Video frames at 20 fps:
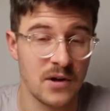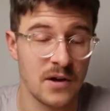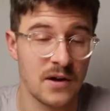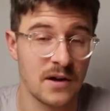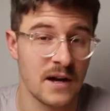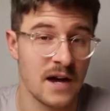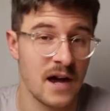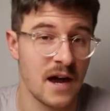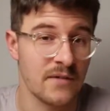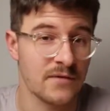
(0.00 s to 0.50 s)
are going
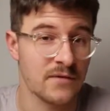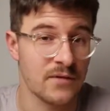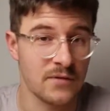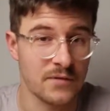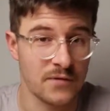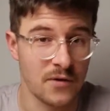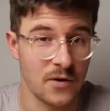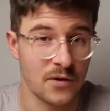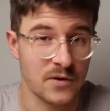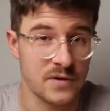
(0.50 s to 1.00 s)
to have to
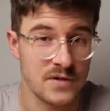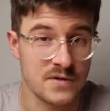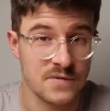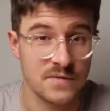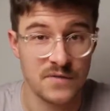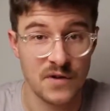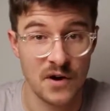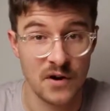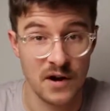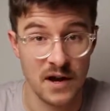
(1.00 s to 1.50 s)
focus
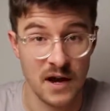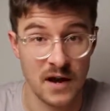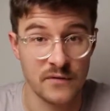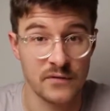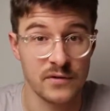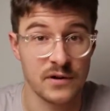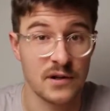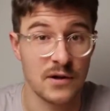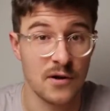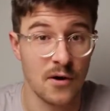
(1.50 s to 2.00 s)
very
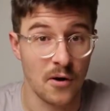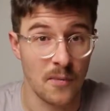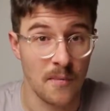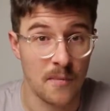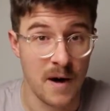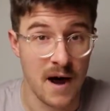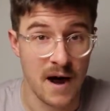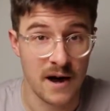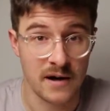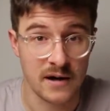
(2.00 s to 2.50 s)
heavily on
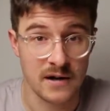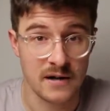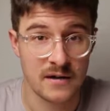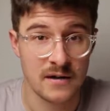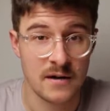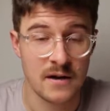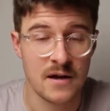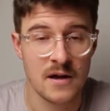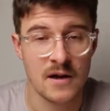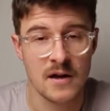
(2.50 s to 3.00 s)
marketing,